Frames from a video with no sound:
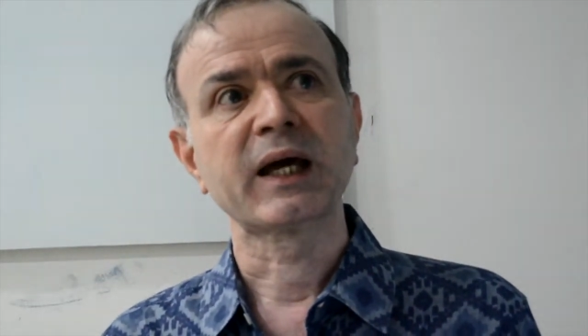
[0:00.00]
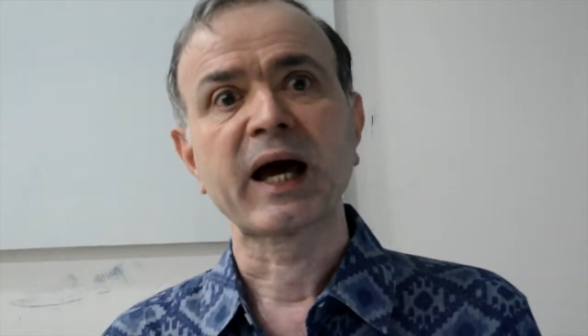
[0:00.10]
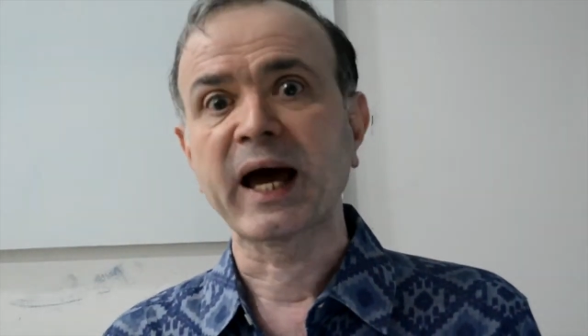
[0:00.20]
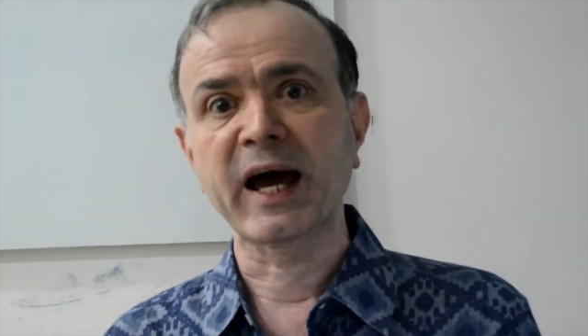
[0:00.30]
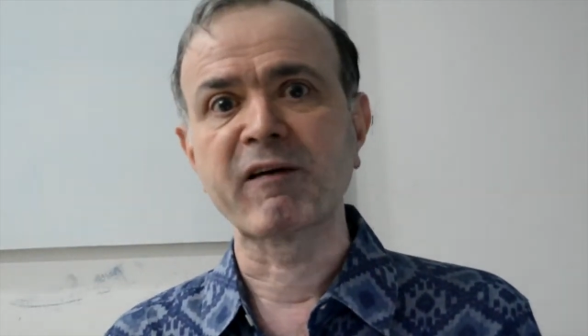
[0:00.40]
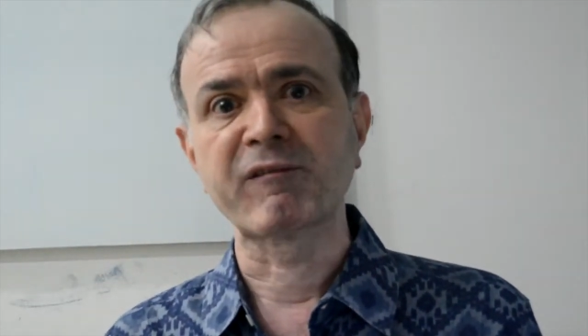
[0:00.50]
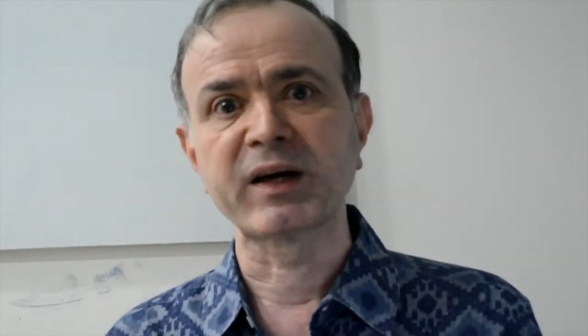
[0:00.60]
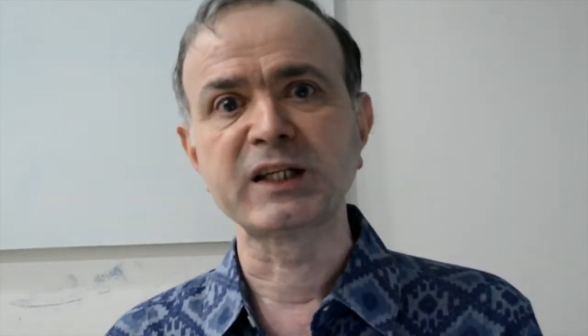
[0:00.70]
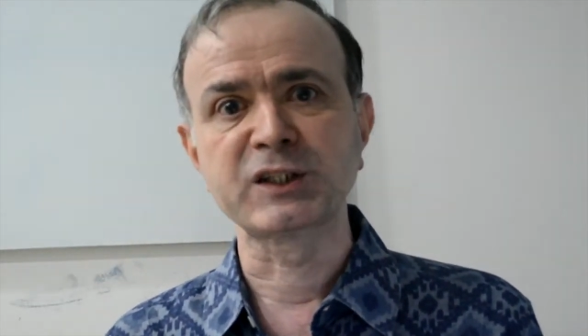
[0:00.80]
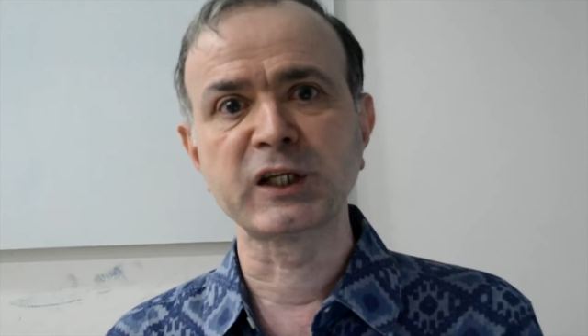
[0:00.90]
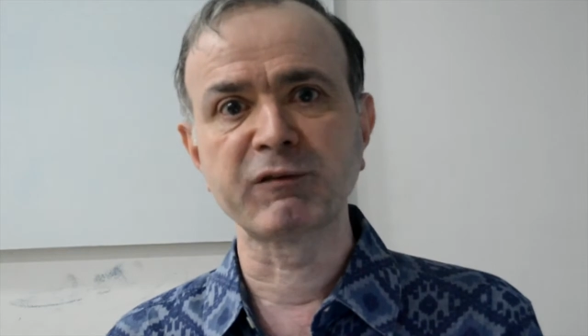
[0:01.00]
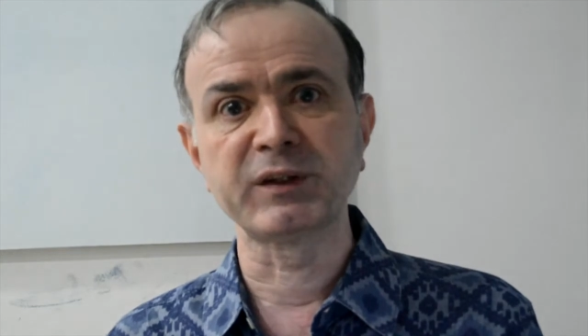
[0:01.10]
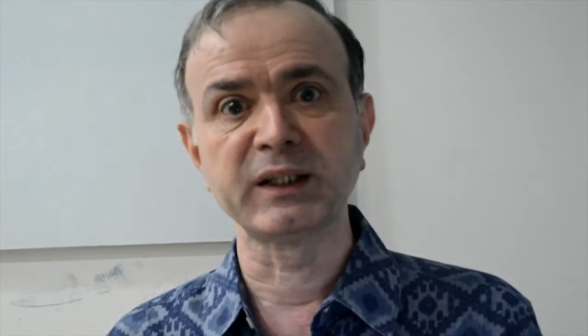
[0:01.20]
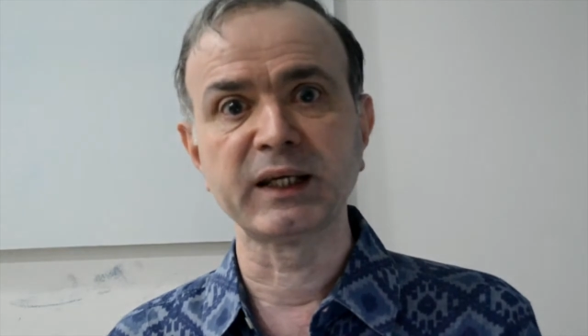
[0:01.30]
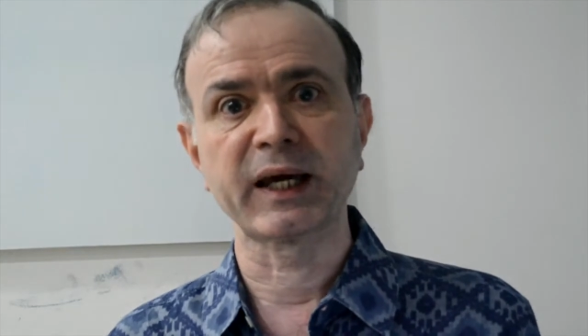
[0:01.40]
have,
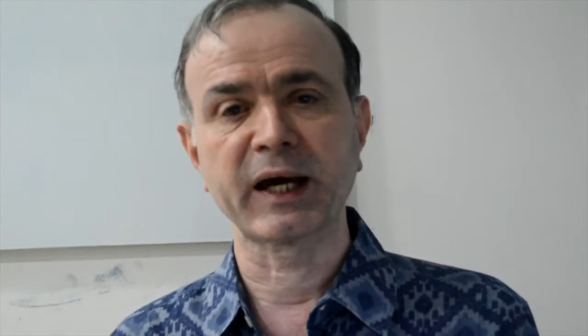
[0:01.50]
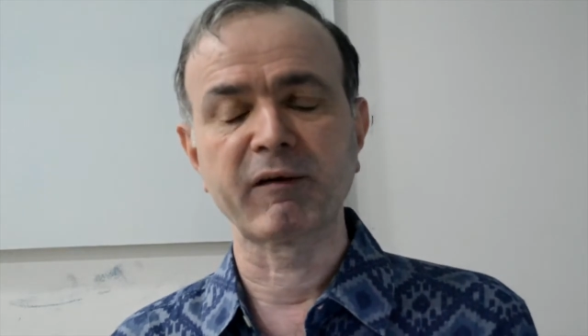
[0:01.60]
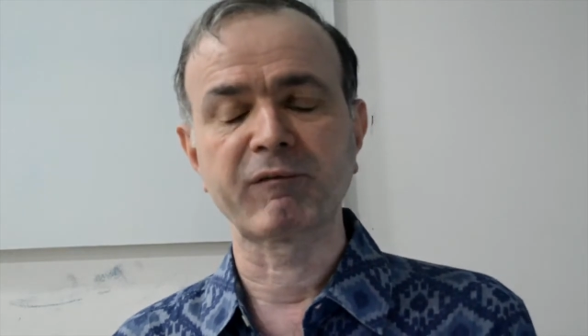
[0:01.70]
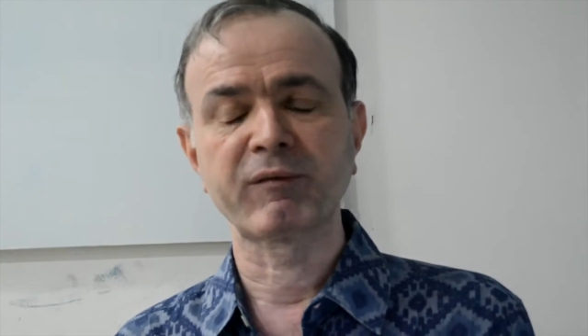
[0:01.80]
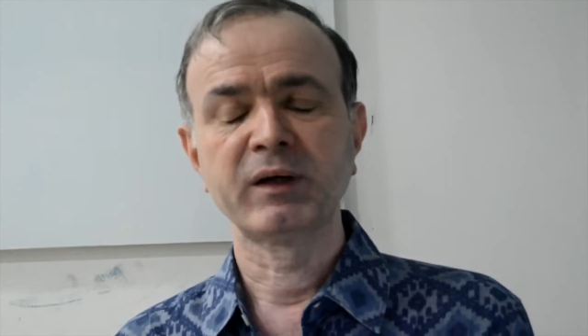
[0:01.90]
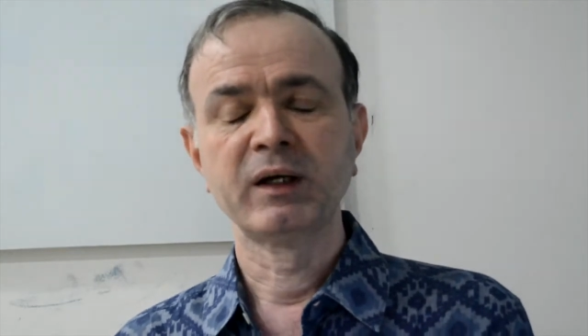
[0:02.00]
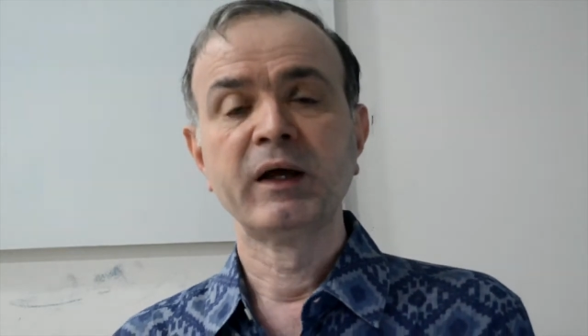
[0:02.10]
H-A-V-E have.